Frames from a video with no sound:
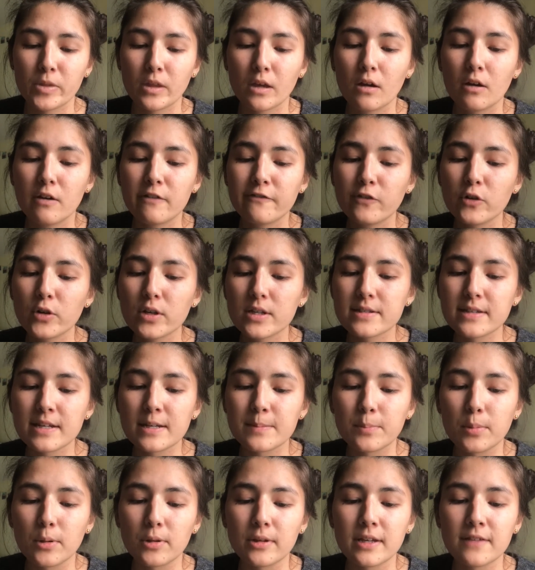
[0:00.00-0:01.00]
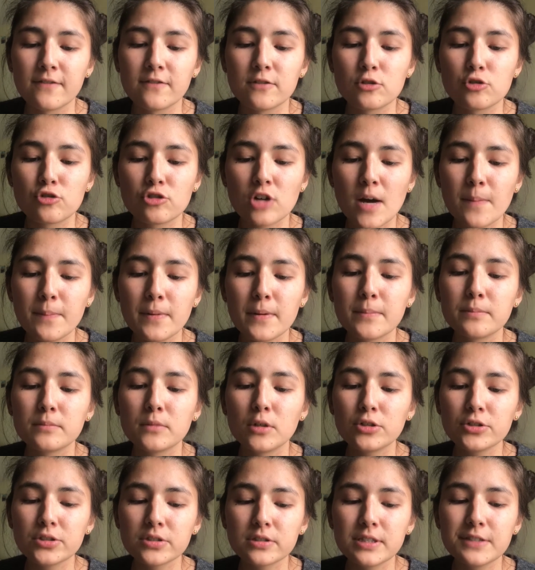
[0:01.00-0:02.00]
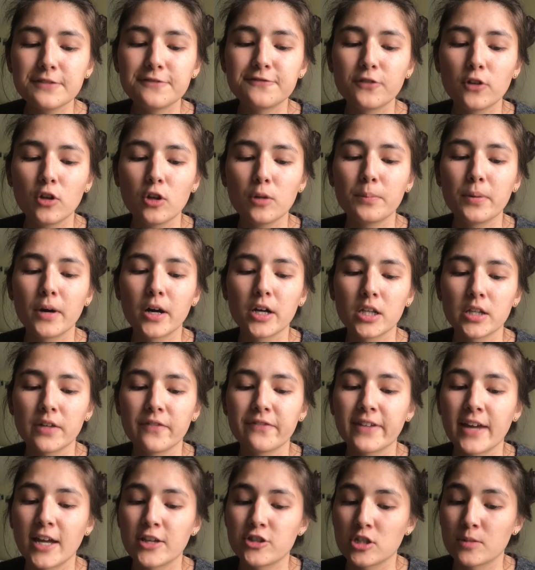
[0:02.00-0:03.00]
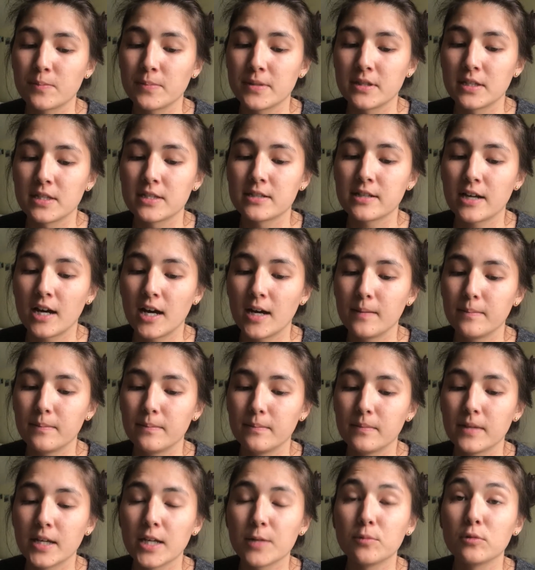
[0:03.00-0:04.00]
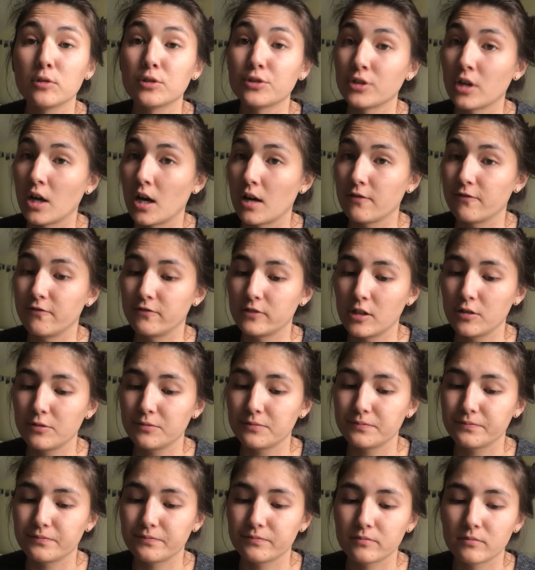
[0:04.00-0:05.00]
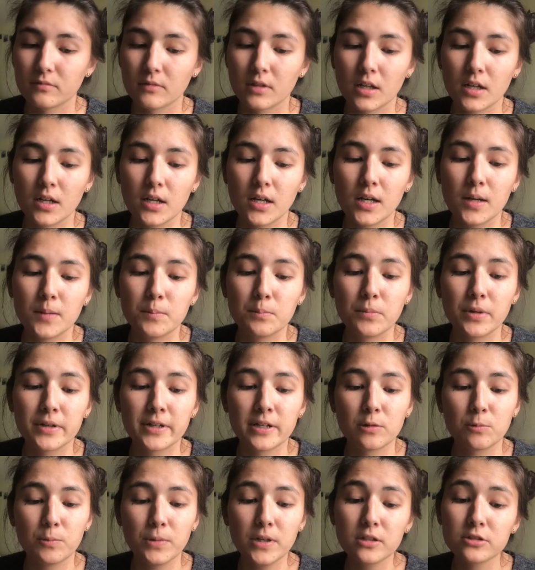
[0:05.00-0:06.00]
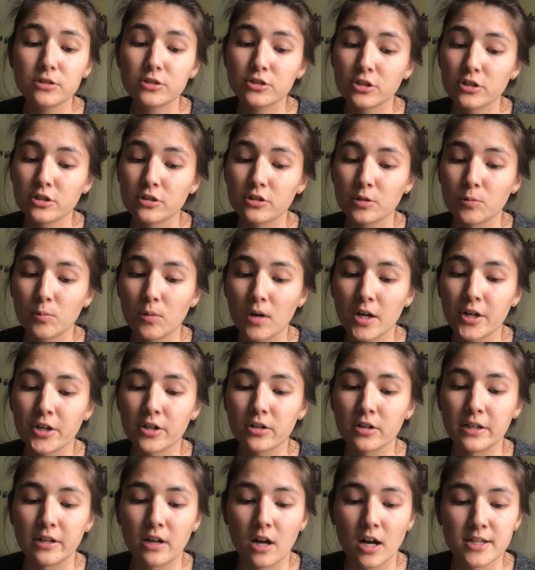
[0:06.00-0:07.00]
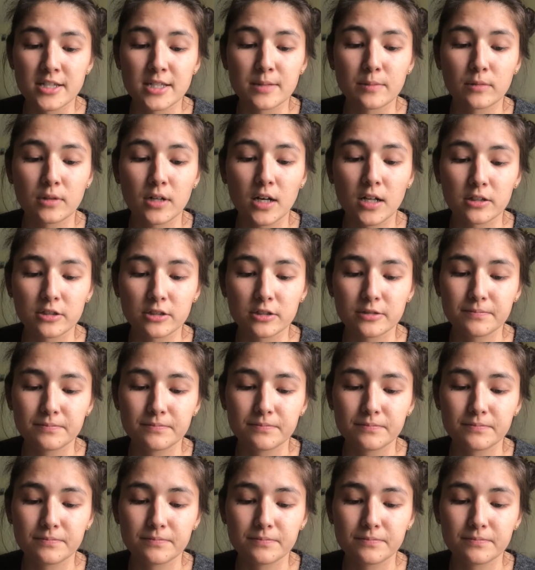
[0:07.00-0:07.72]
For example, if you drop a mostly full bottle of ketchup in the tub, it will not float, but it will turn the water an awesome color.